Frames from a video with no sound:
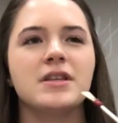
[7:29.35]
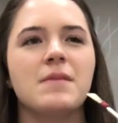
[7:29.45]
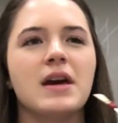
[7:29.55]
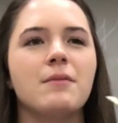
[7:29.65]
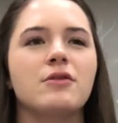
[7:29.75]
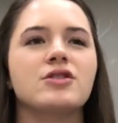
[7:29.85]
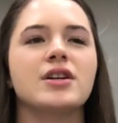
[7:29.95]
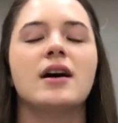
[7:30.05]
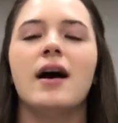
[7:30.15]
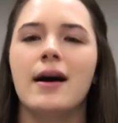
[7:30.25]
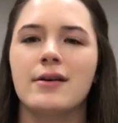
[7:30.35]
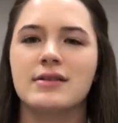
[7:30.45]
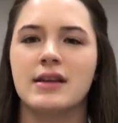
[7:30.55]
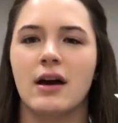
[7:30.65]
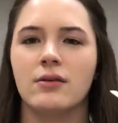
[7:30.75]
To make a more
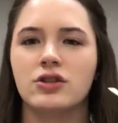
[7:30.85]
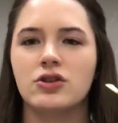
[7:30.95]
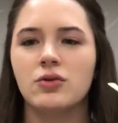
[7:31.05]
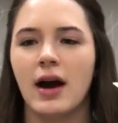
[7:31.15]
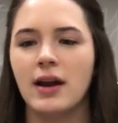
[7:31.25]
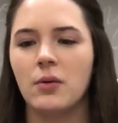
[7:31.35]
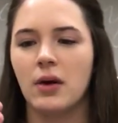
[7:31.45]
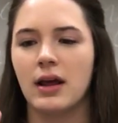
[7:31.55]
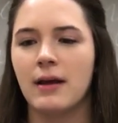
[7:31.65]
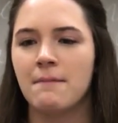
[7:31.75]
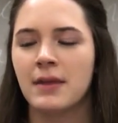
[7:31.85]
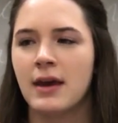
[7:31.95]
staccato sound, you kind of want to